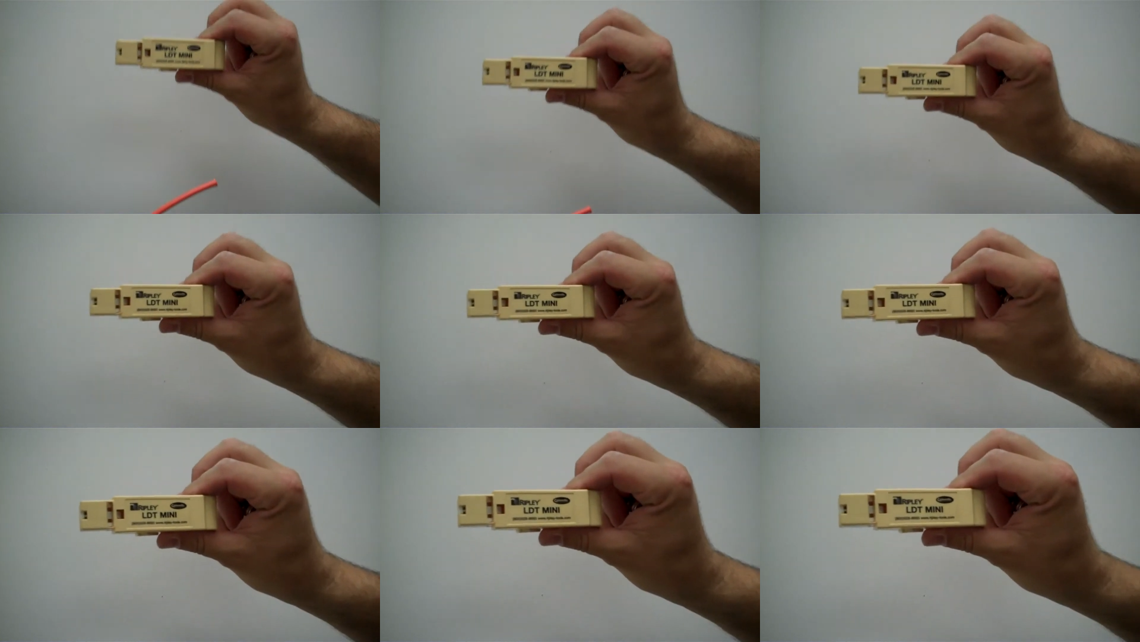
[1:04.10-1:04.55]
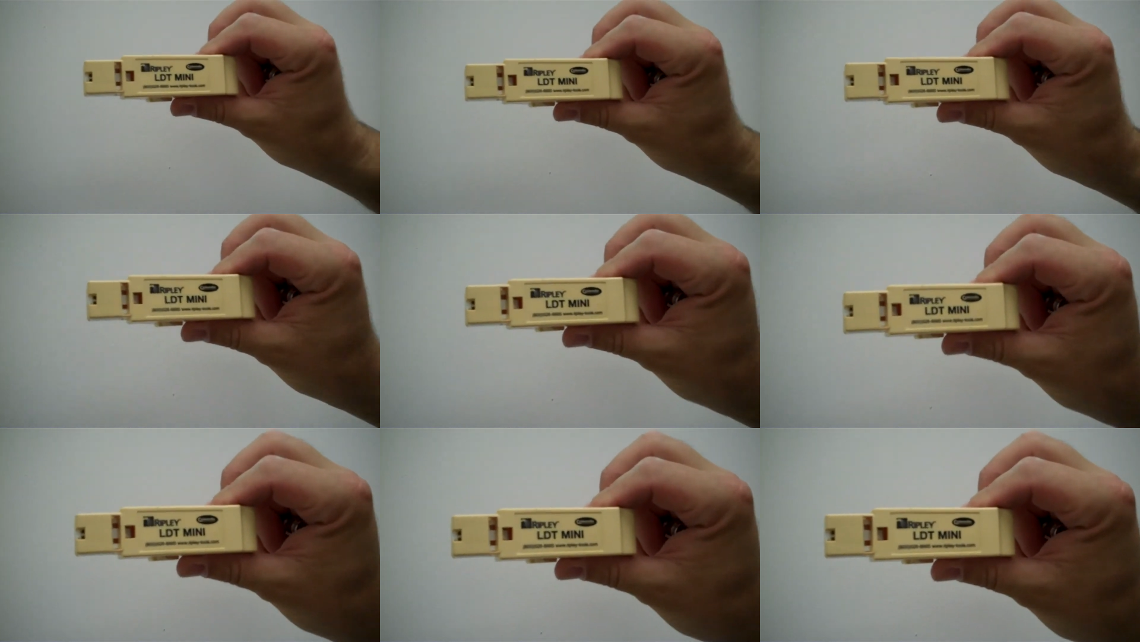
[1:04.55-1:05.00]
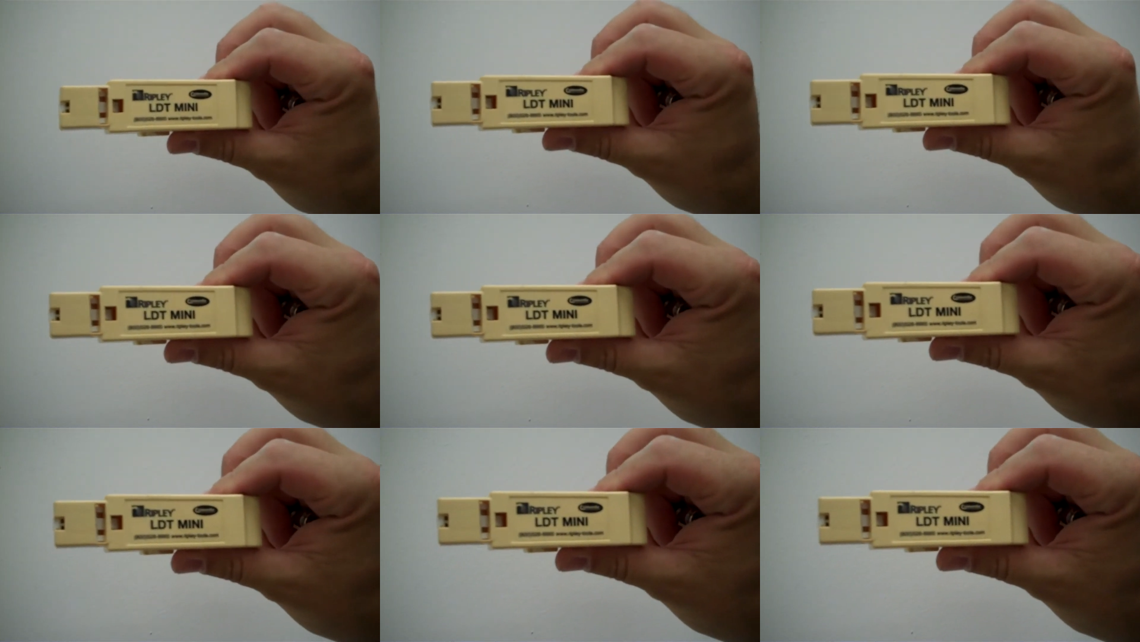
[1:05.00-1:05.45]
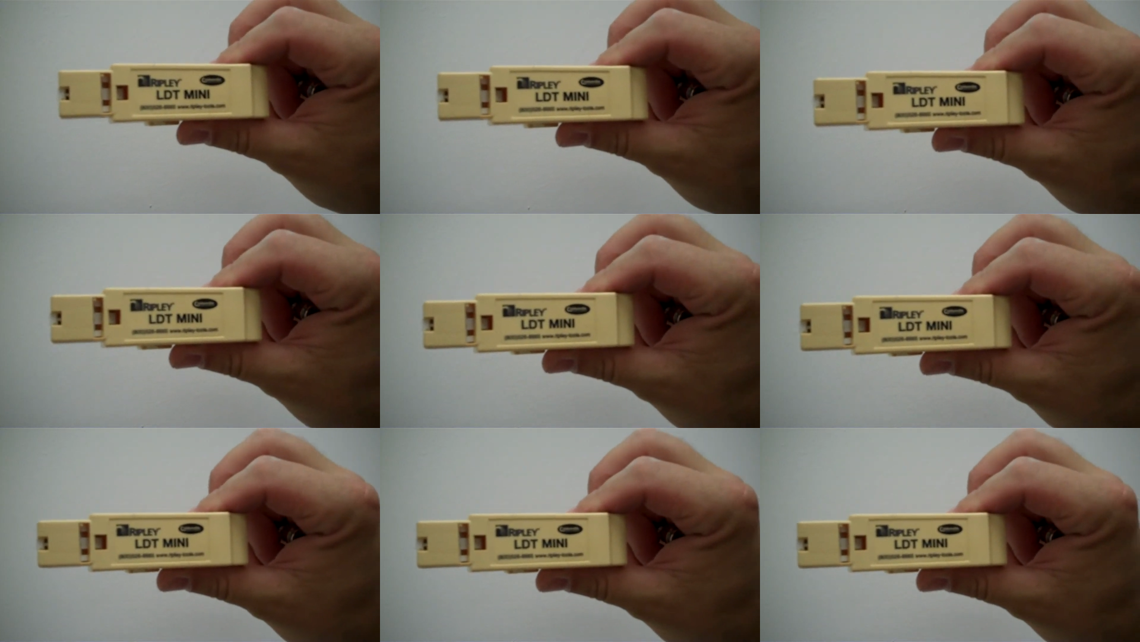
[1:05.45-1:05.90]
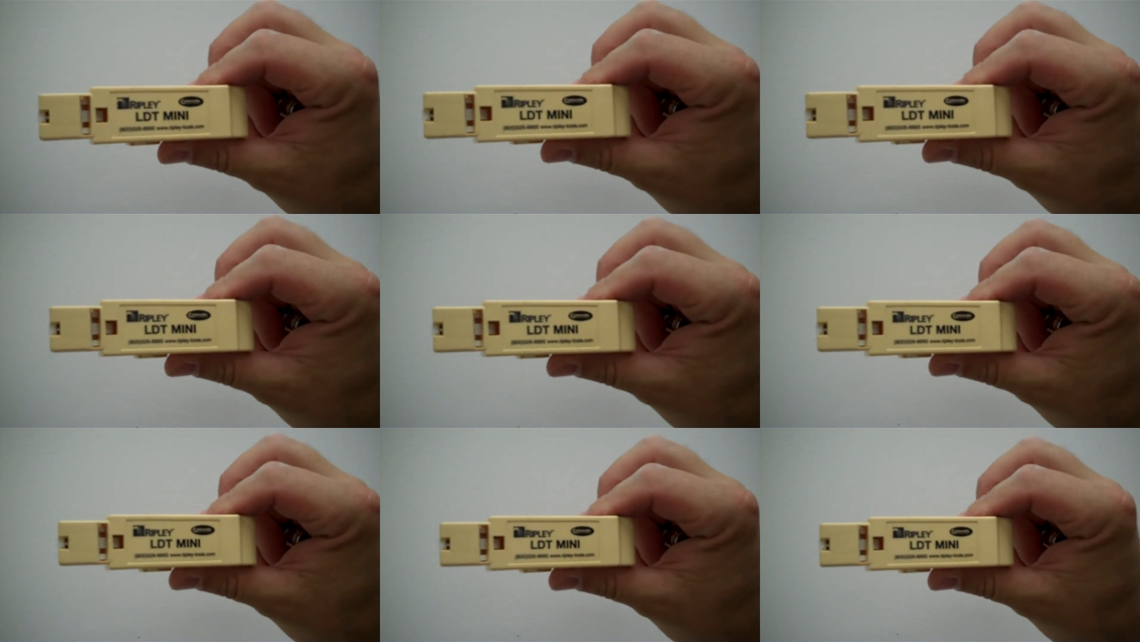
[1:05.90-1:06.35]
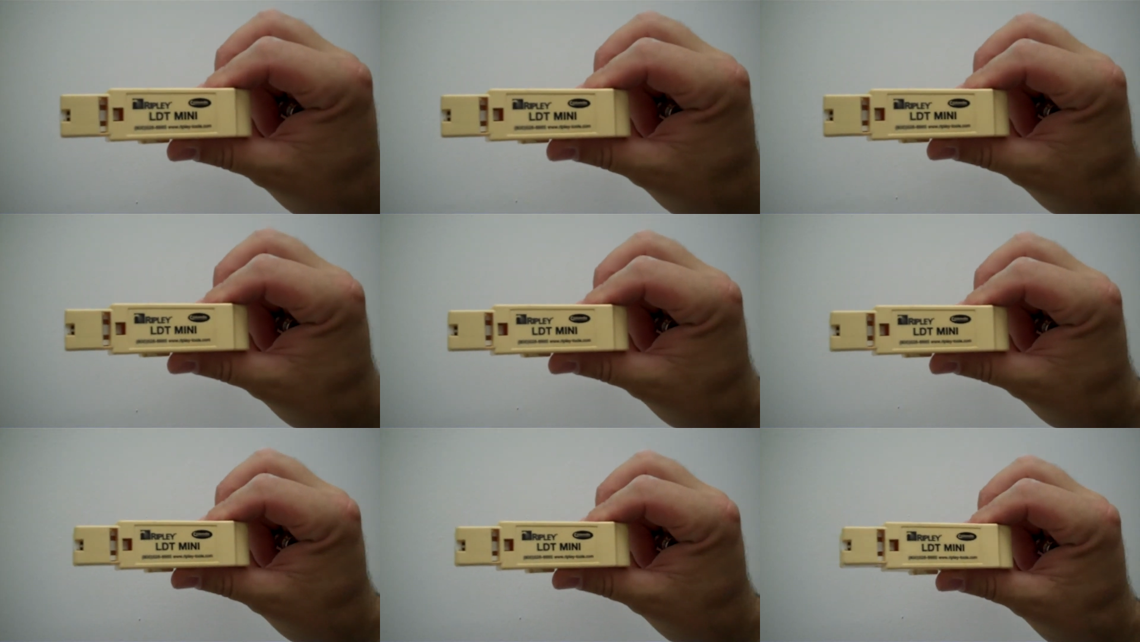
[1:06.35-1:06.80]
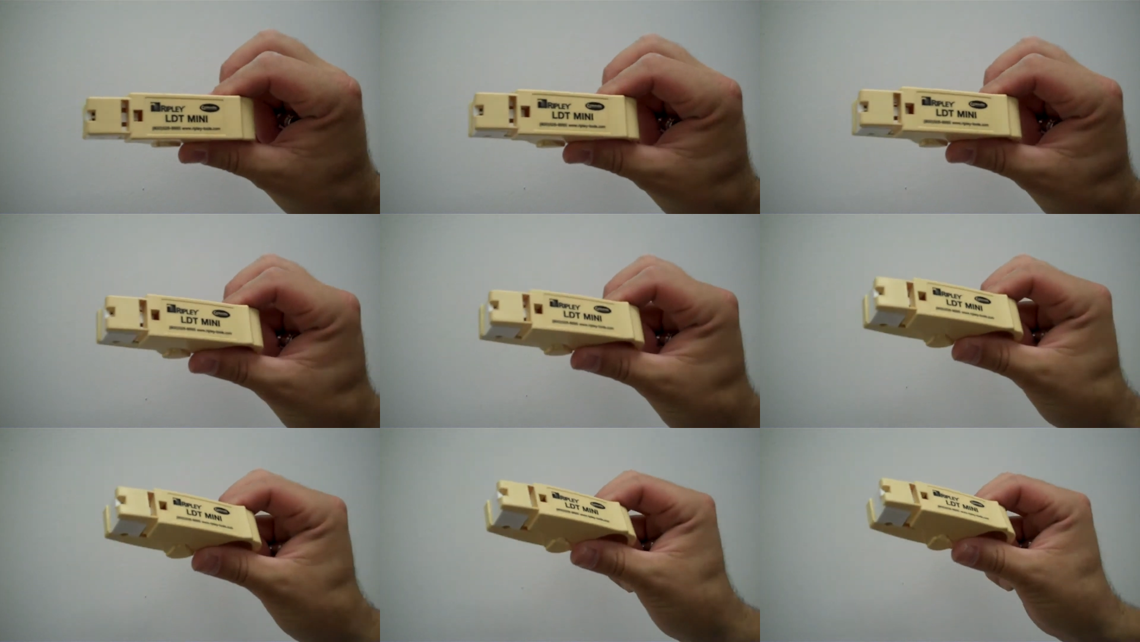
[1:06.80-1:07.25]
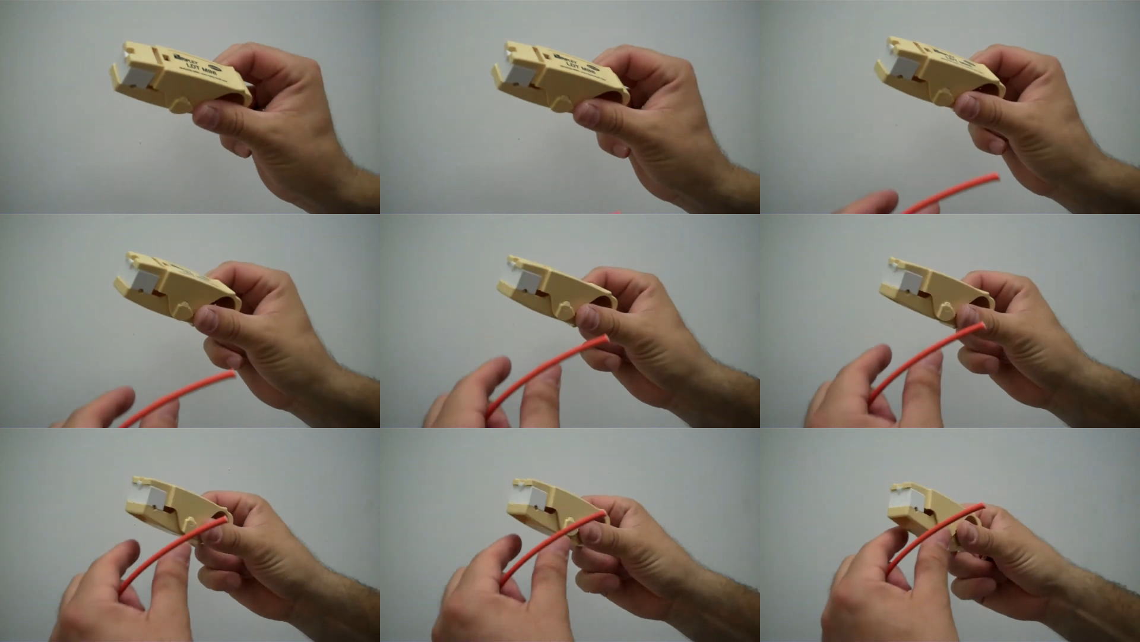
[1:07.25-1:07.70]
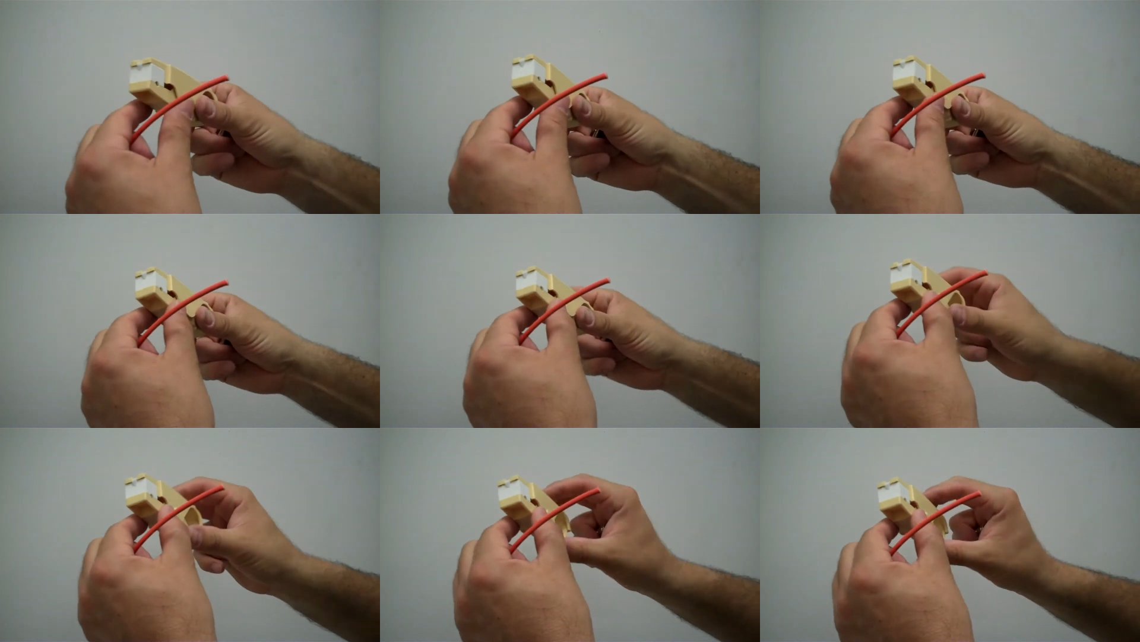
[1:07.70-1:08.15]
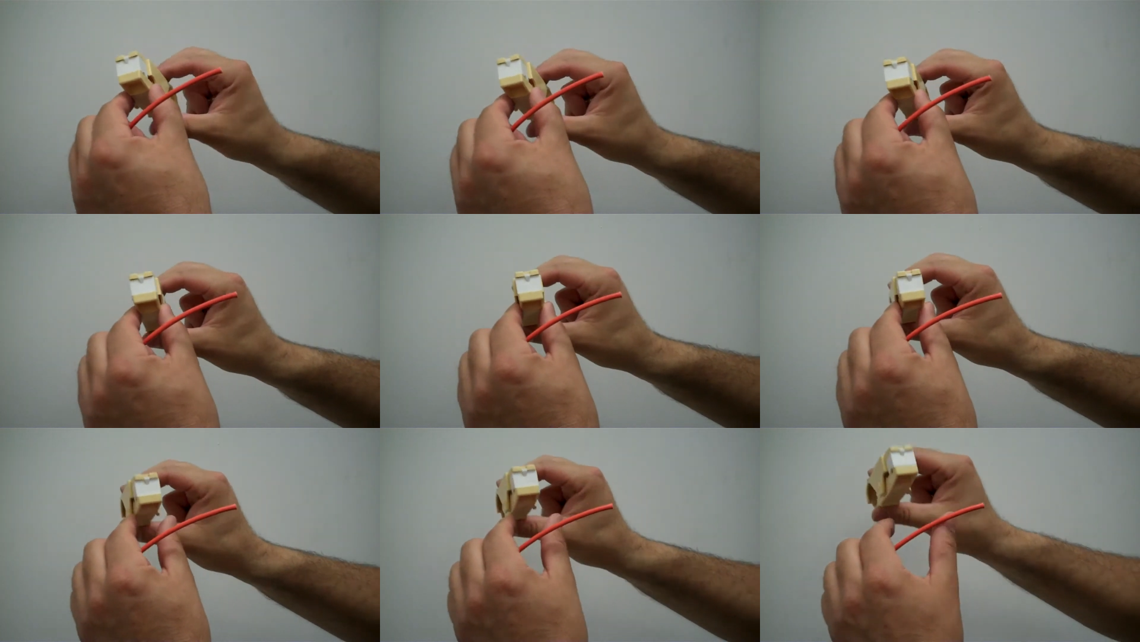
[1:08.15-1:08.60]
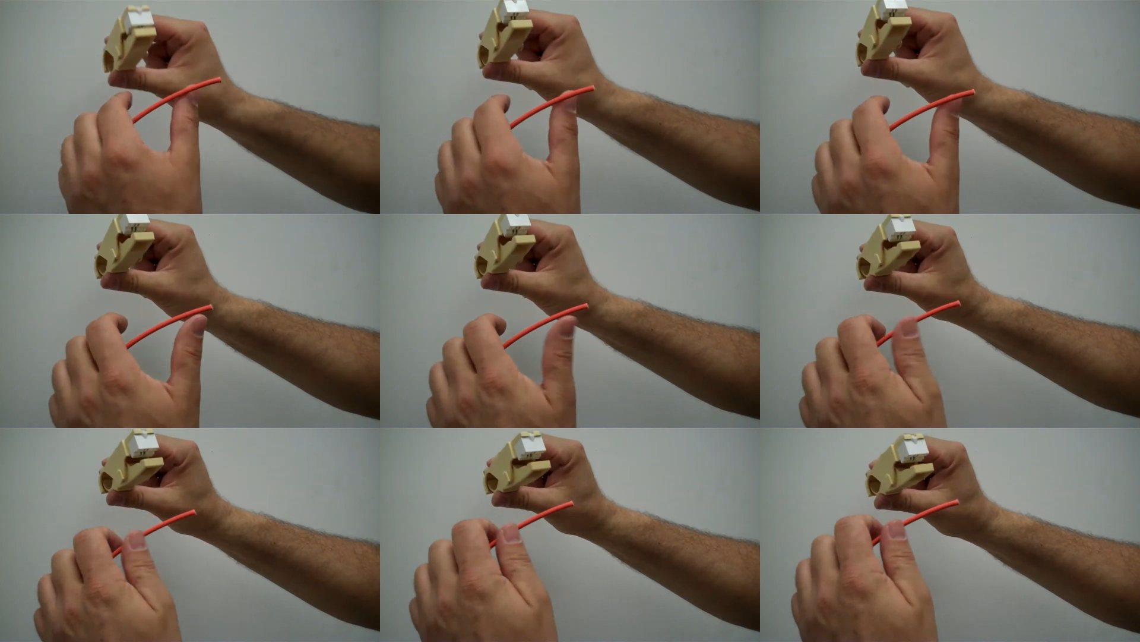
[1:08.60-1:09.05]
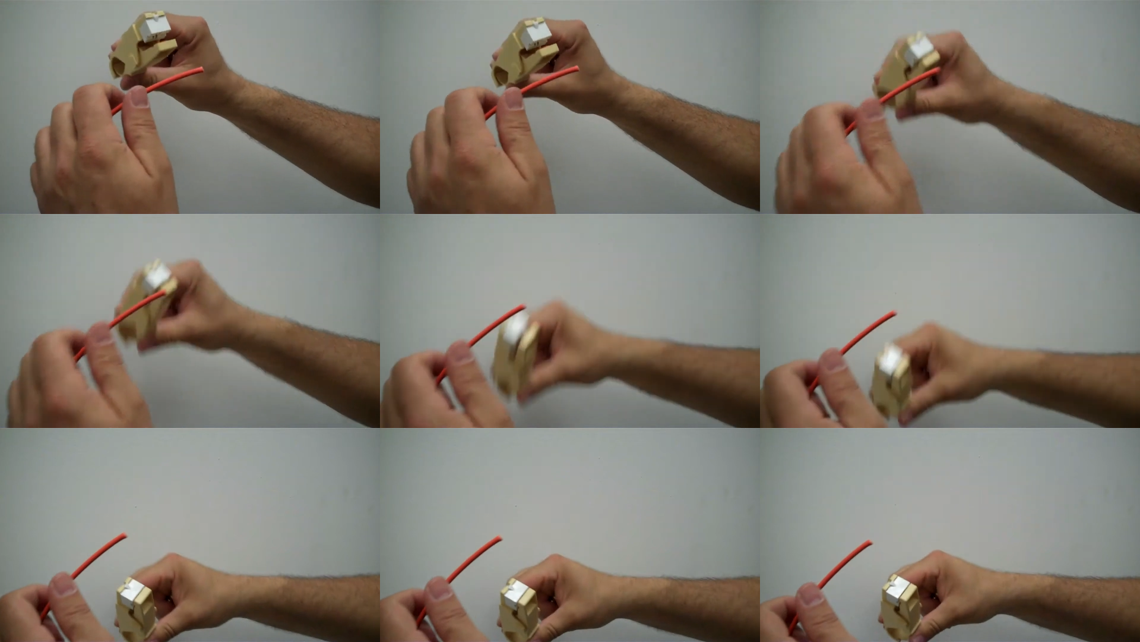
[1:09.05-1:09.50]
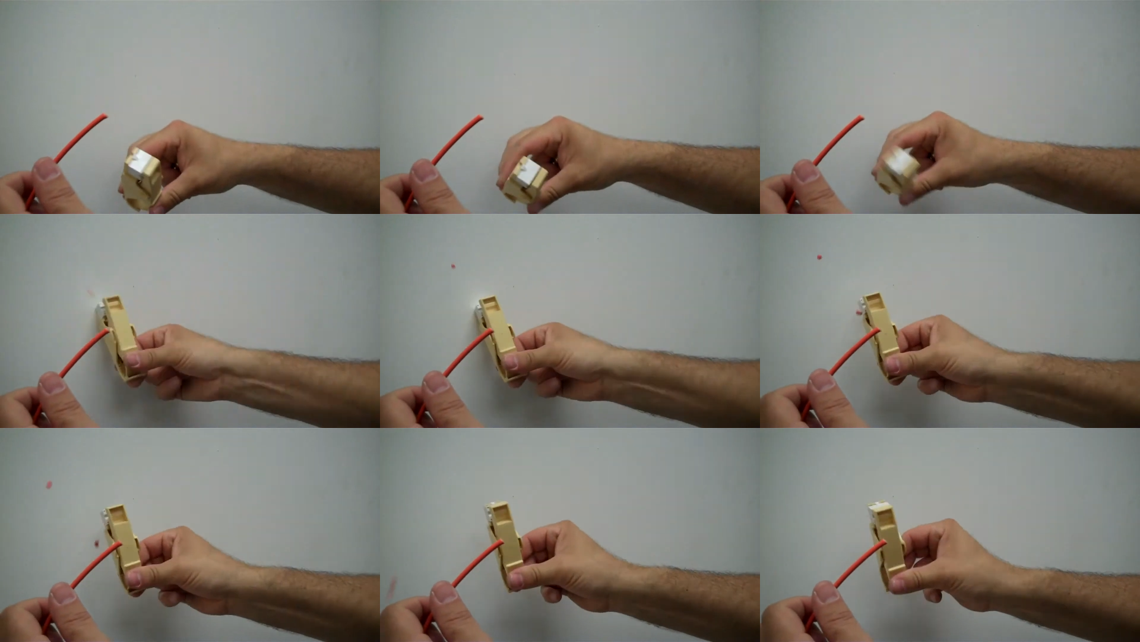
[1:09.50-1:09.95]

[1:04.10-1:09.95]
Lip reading: [unreadable: no face in view]